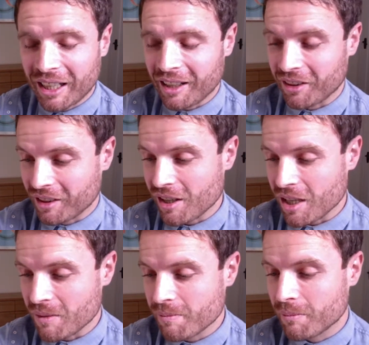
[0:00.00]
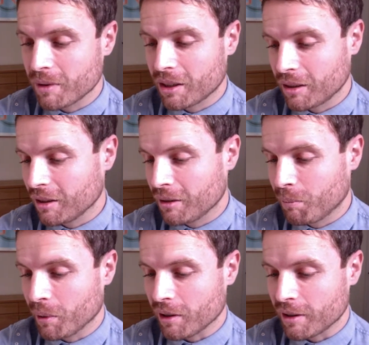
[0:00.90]
out of the game,
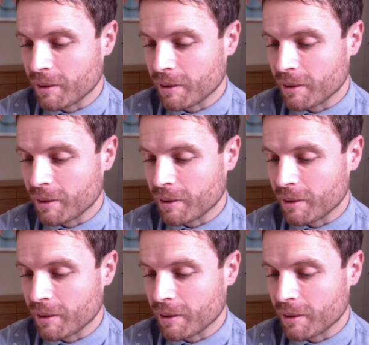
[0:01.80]
but